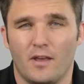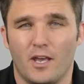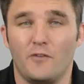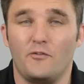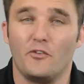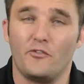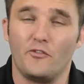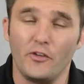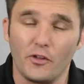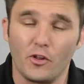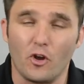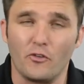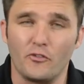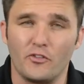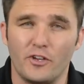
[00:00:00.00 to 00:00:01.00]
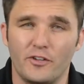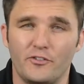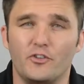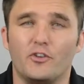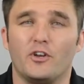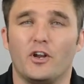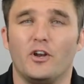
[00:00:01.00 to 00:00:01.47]
If you feel confident,
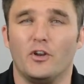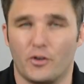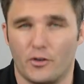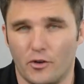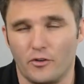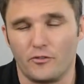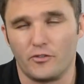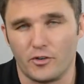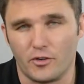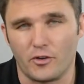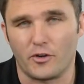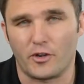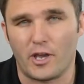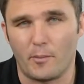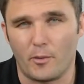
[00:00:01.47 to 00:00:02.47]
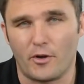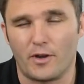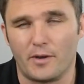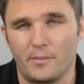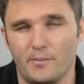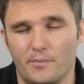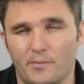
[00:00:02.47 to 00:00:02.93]
you're going to look confident on
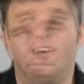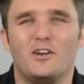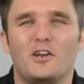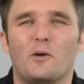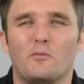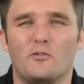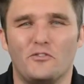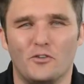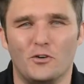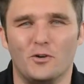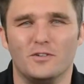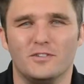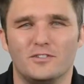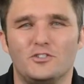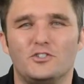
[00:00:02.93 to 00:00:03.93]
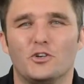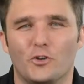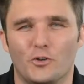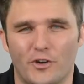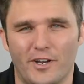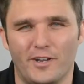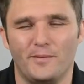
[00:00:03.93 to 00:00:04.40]
camera. Number four,
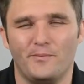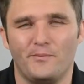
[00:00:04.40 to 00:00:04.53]
jewelry.